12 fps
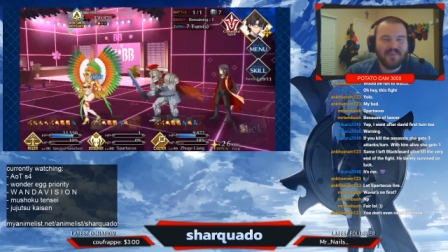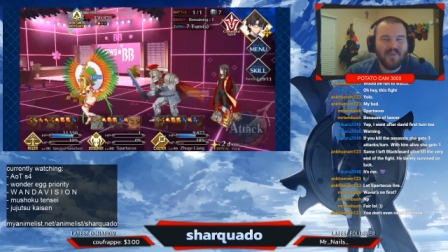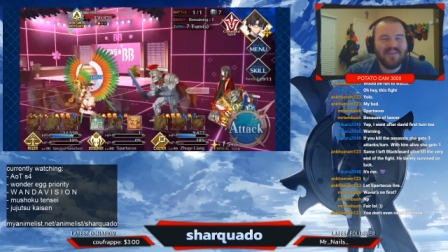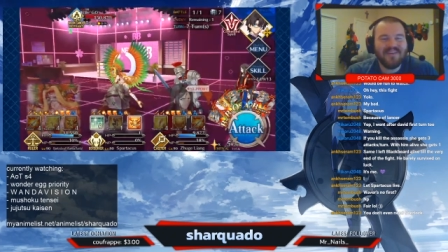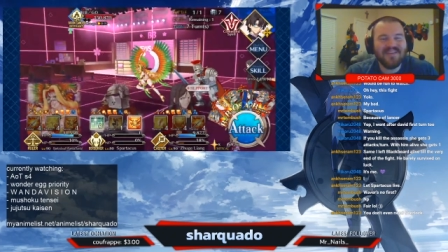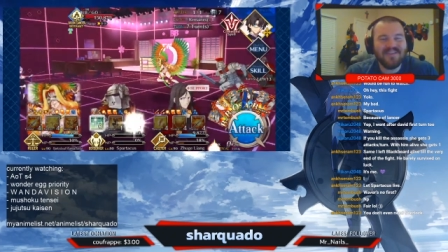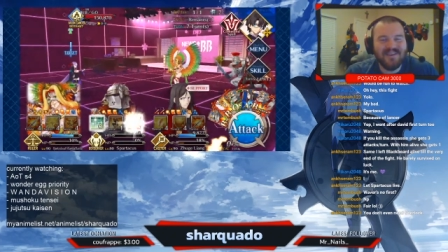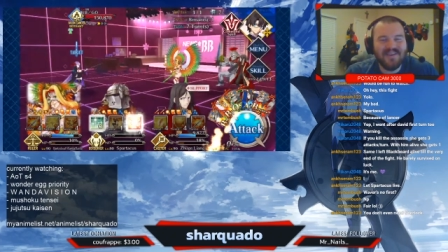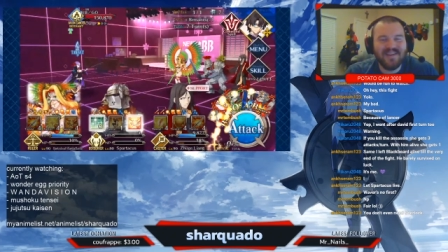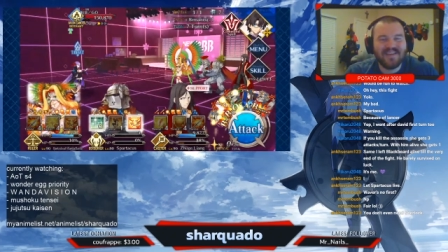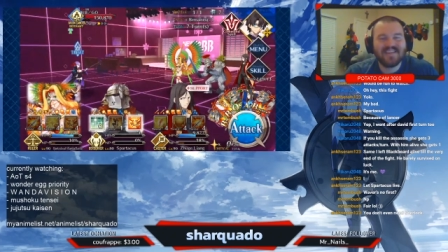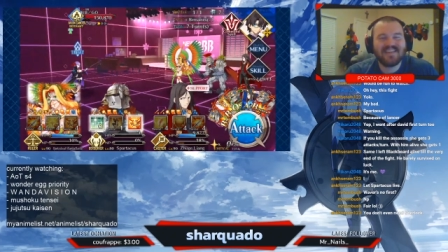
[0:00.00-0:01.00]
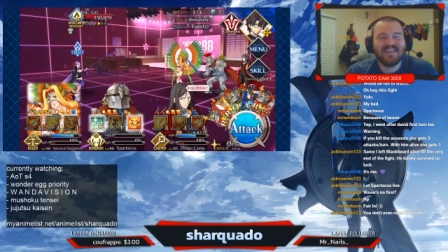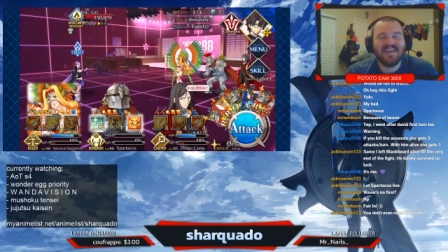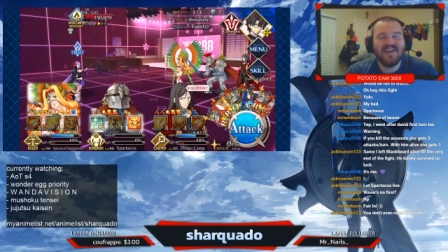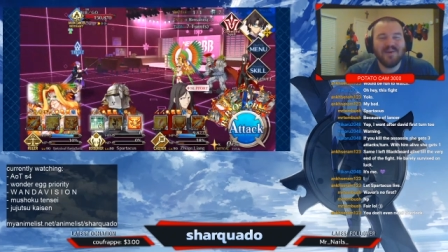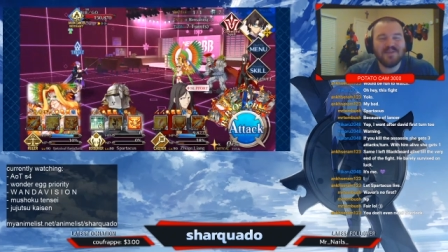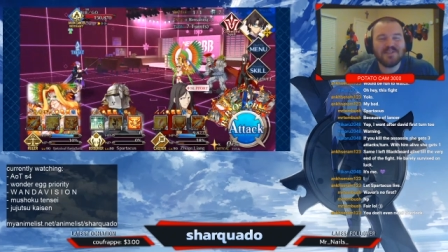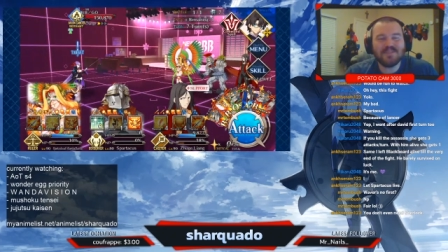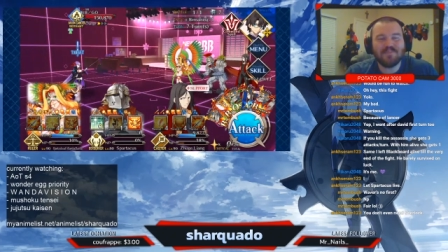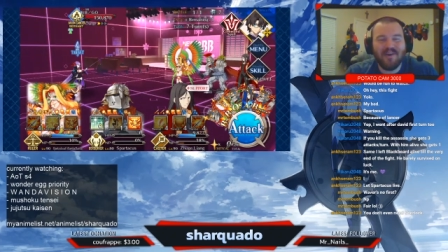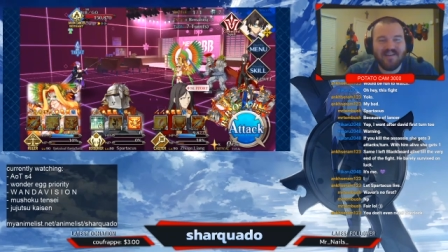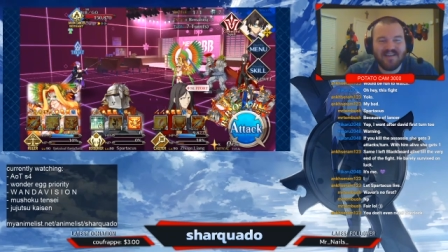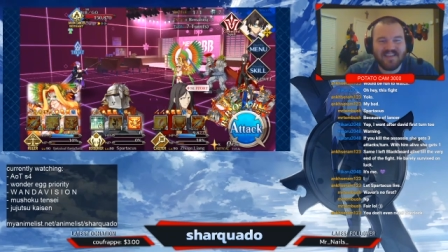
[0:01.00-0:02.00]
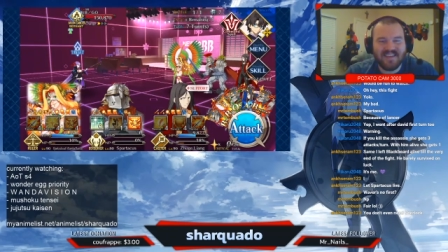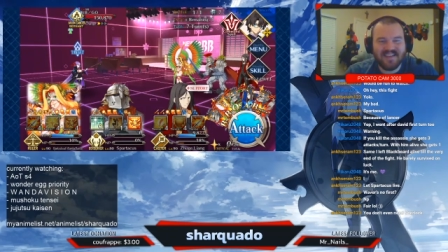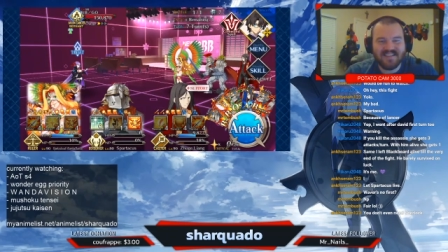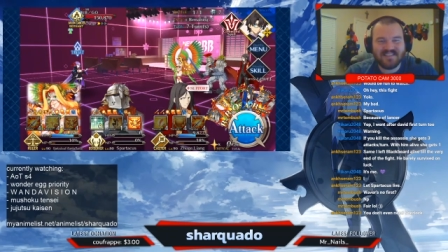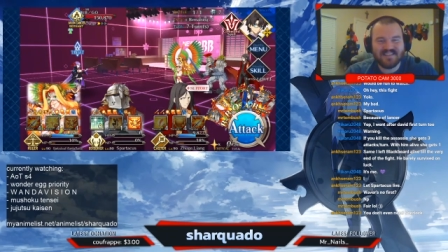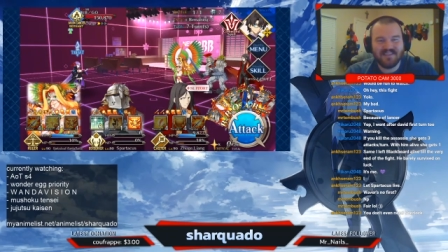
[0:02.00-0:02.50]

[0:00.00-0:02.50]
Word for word: what are you doing? Kill Spartacus.